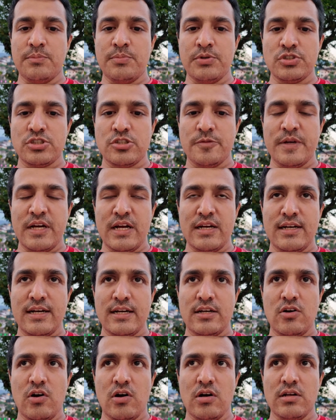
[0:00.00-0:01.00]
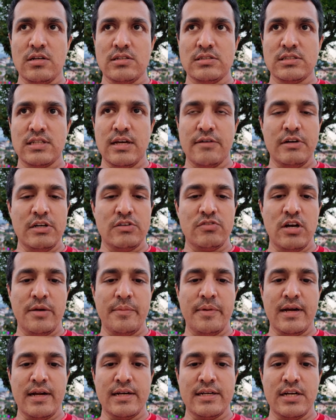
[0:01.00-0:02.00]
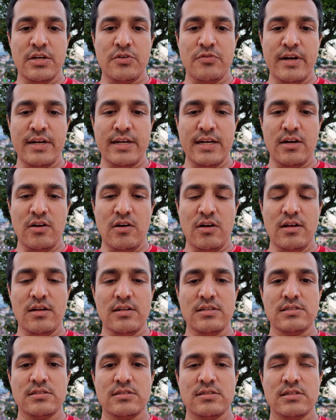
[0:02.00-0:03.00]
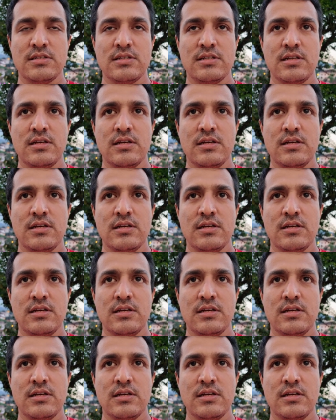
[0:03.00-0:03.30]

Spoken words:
which was supposed to be $100, now it will be $120.